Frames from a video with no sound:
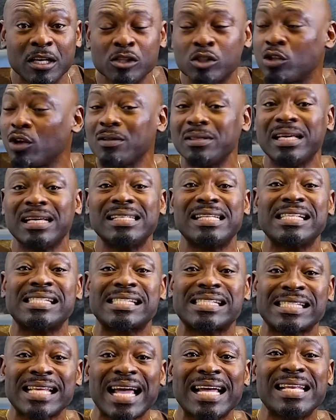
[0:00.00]
So they
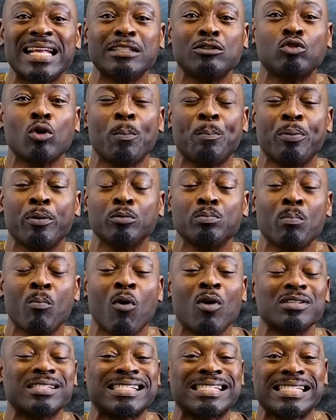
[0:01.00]
decided to put
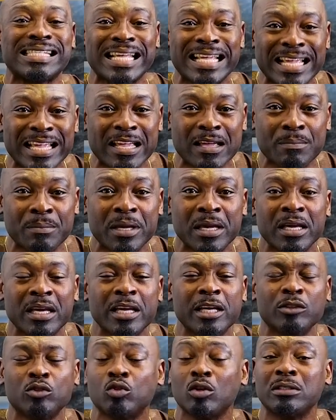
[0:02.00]
more steam
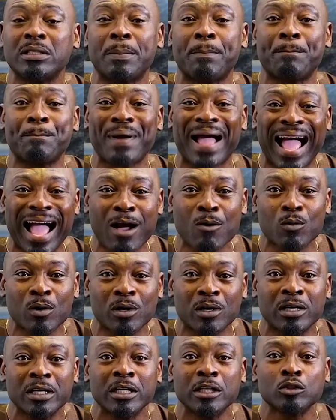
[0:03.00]
into the
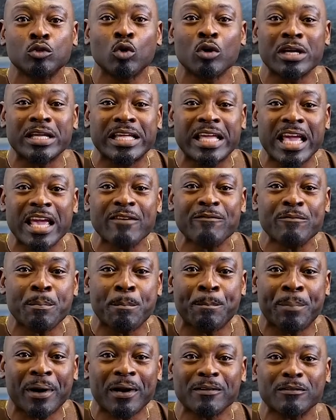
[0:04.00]
power to
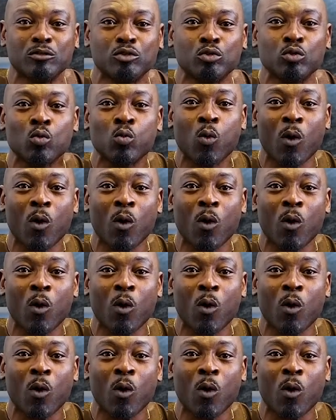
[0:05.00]
give birth to